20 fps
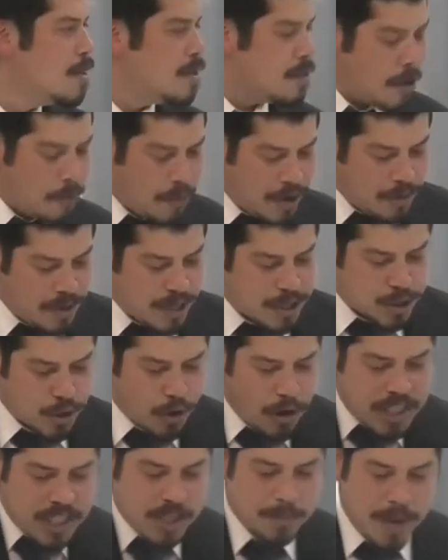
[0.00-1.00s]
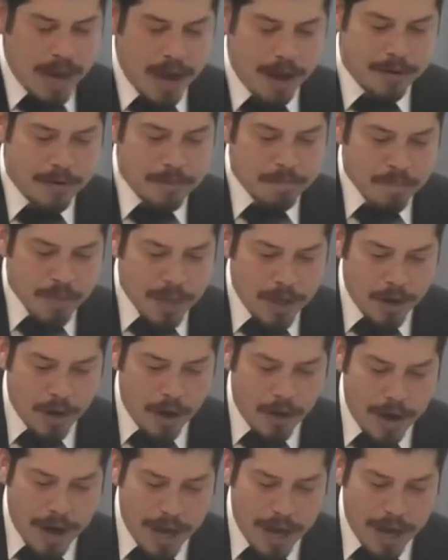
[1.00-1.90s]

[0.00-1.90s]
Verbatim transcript: No, when, he talks about, you know,